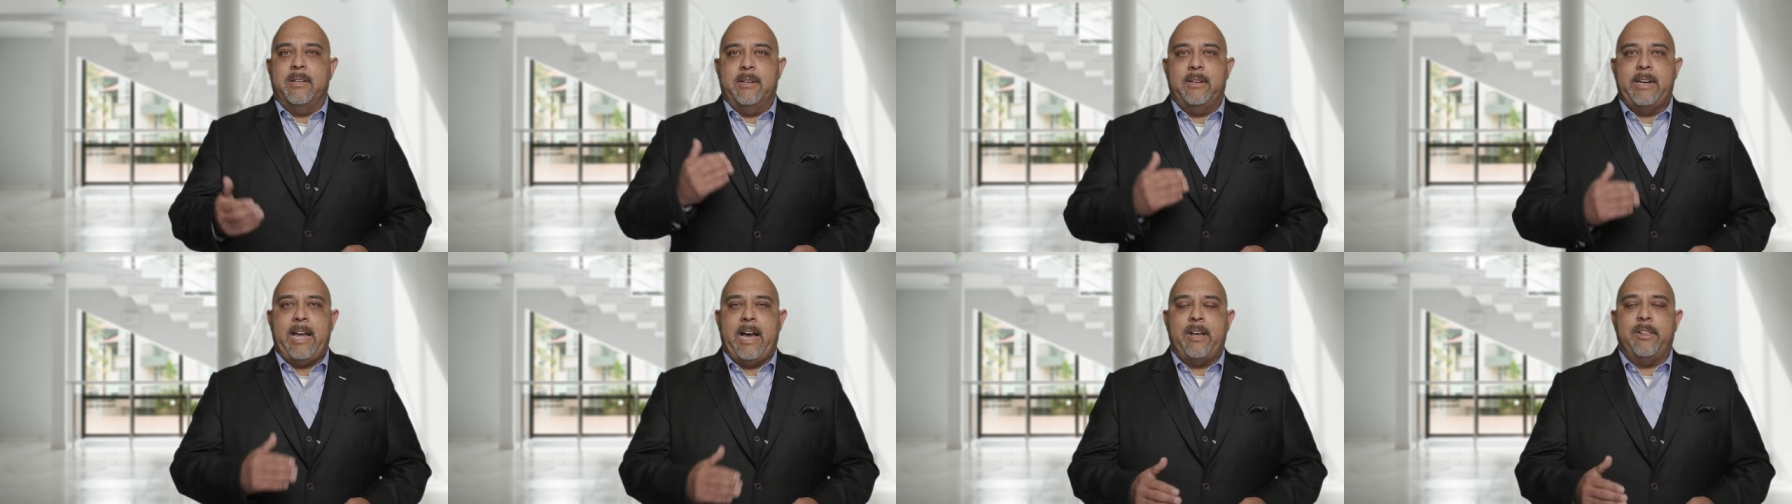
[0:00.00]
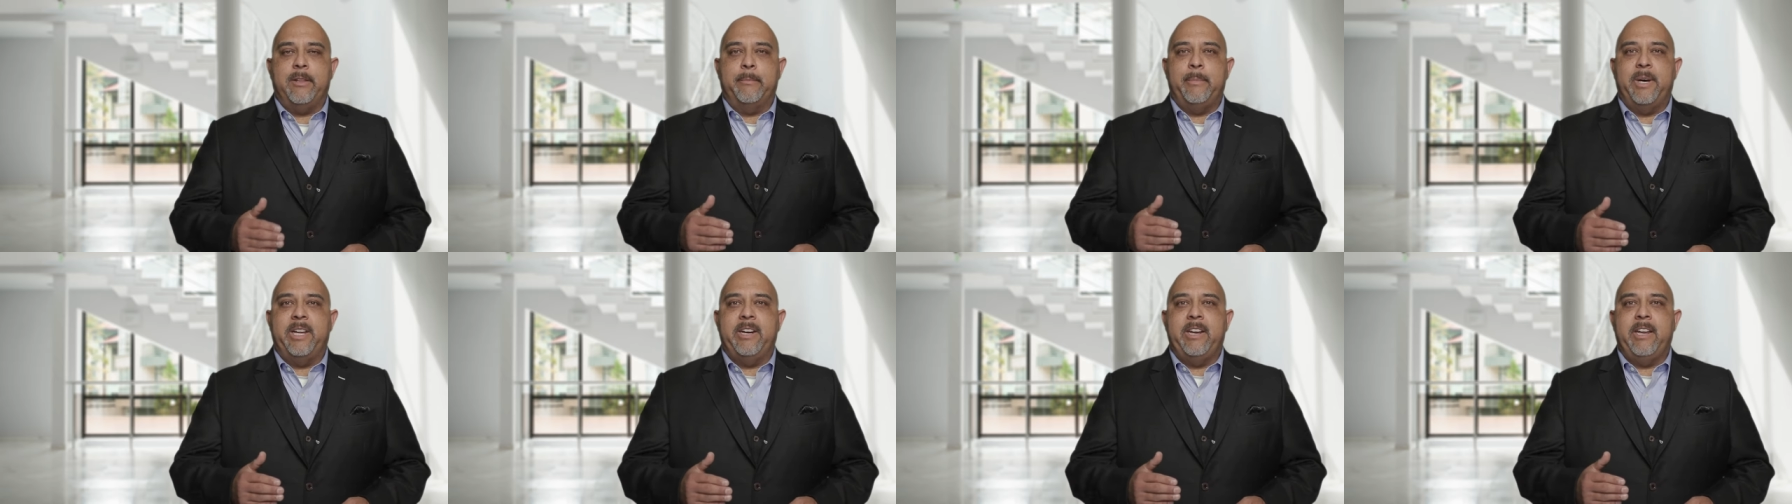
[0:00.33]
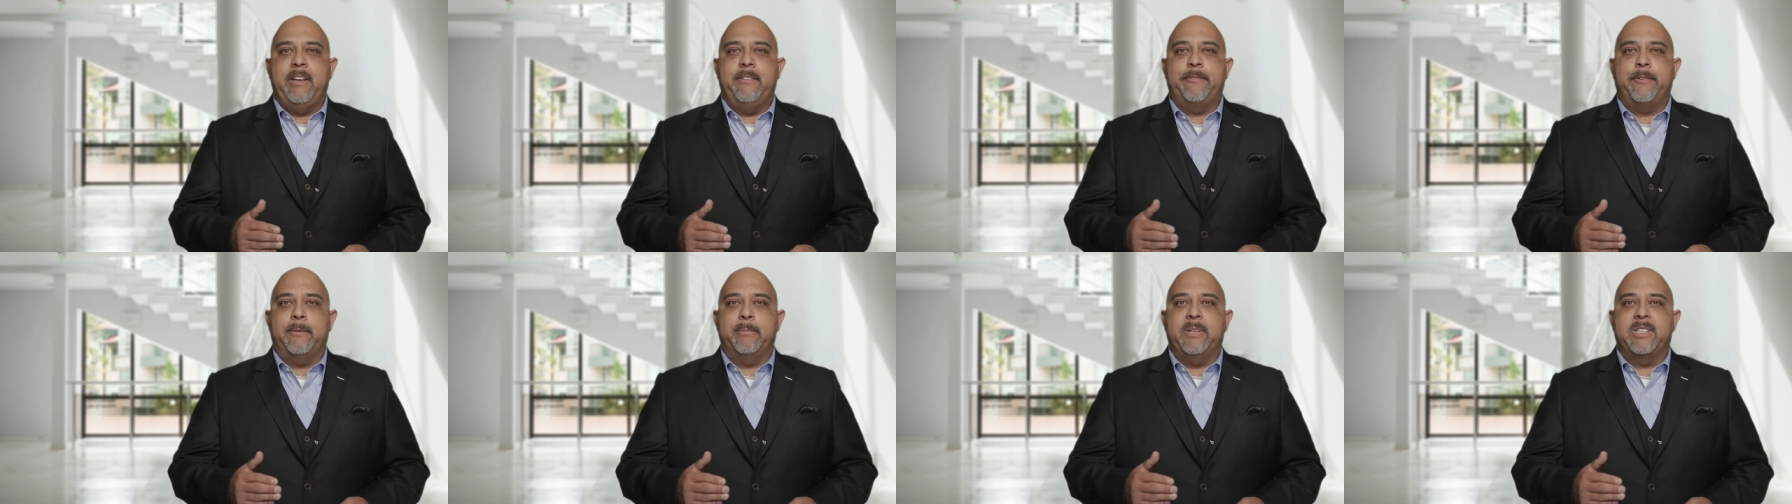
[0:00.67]
Now the
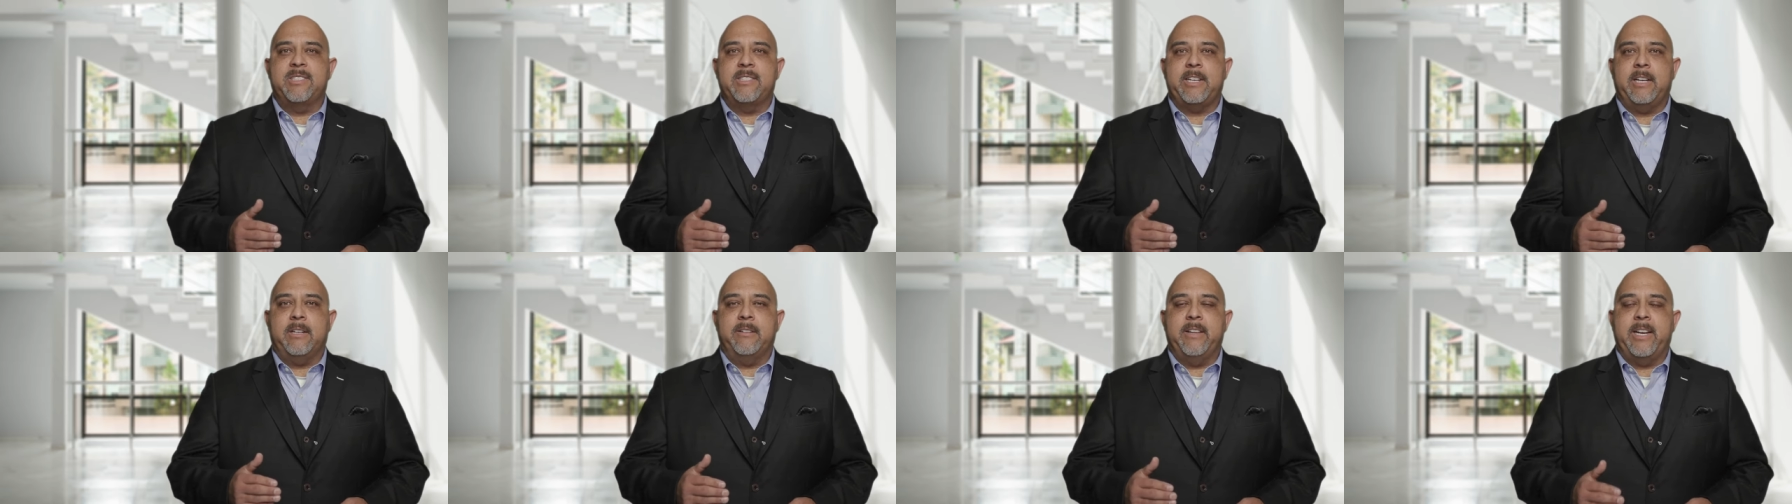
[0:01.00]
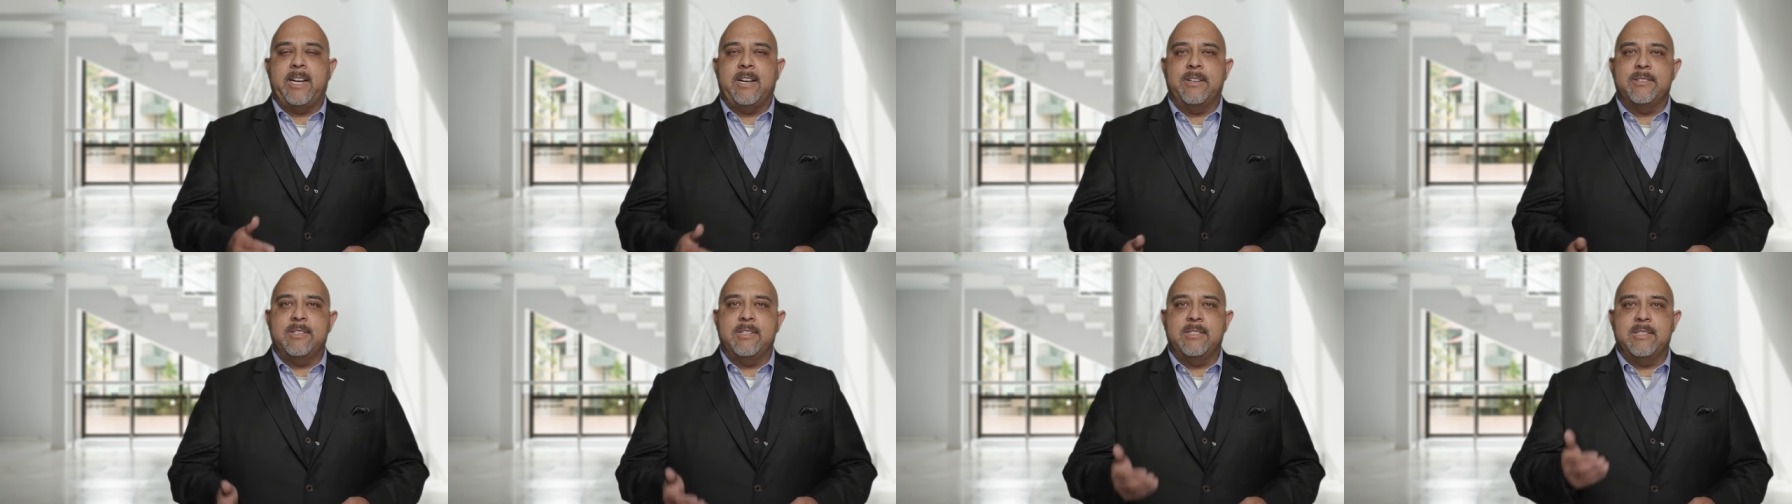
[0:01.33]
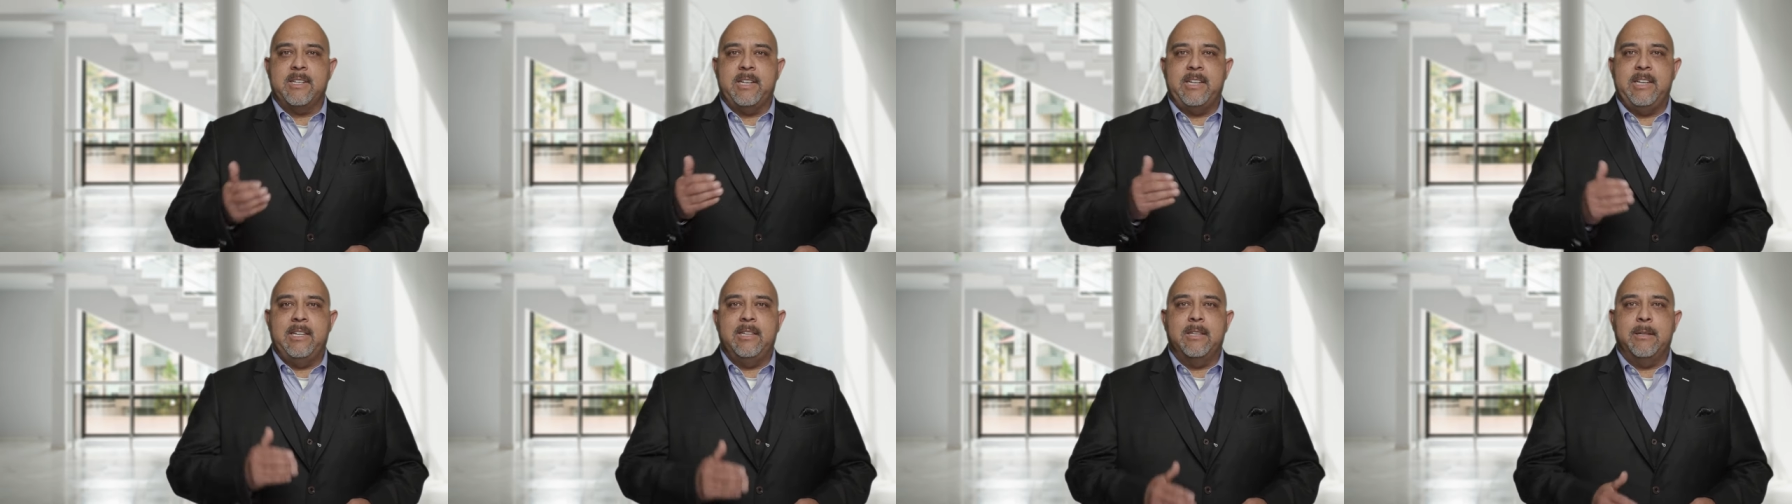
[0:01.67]
money from the sale of the house is
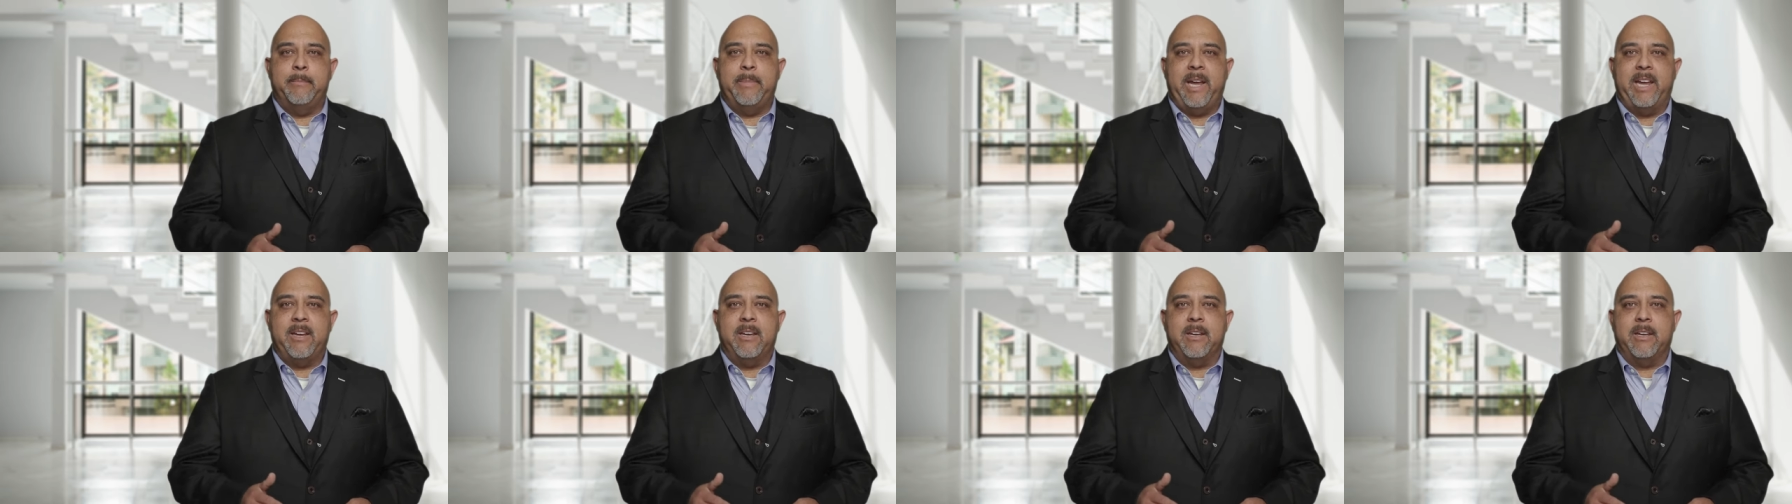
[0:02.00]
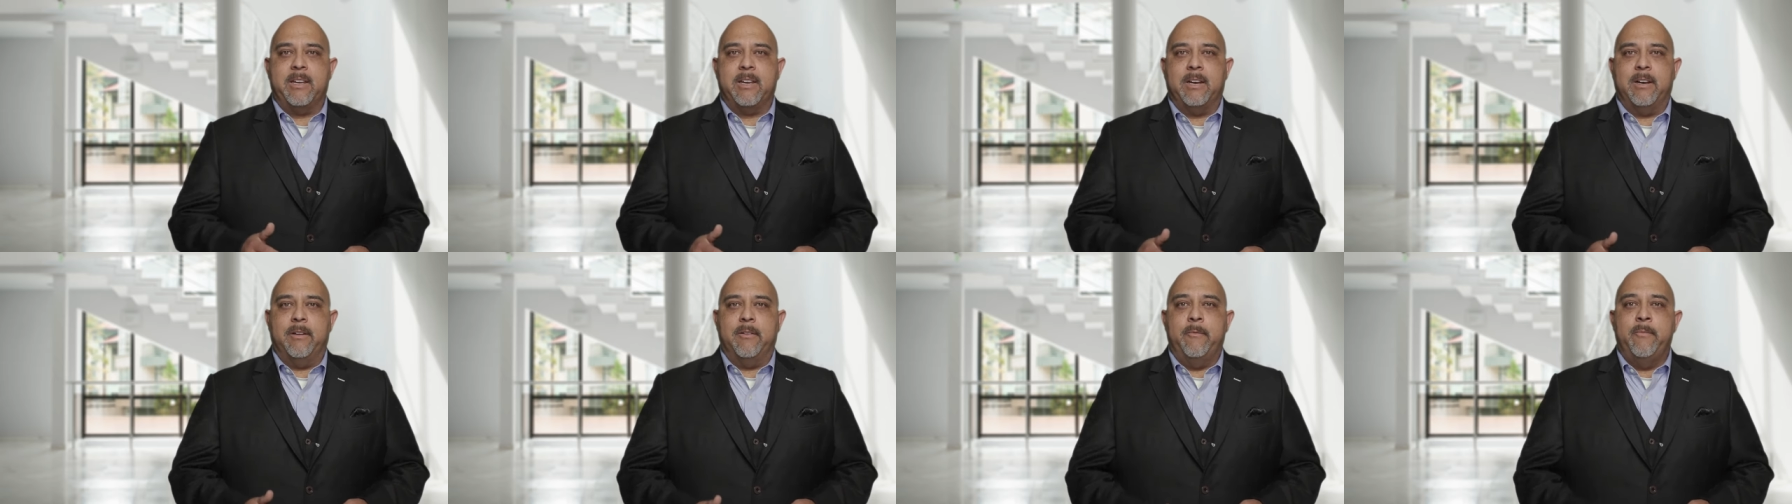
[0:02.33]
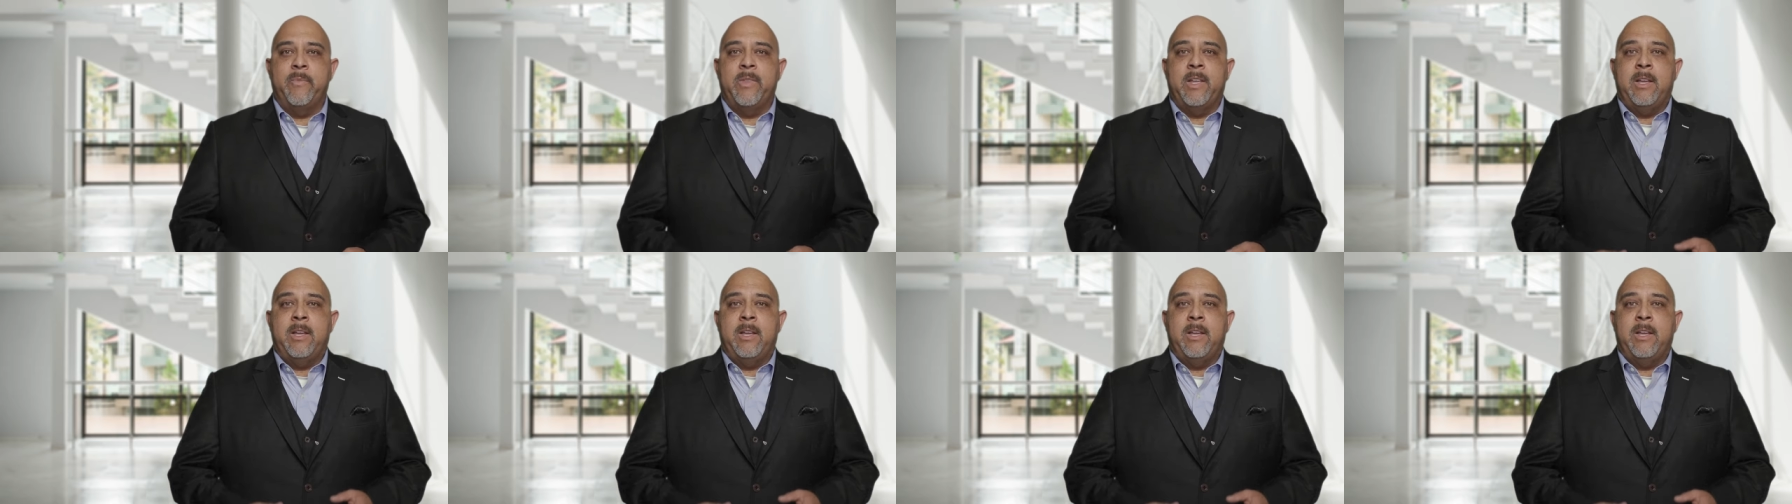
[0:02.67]
in the bank account.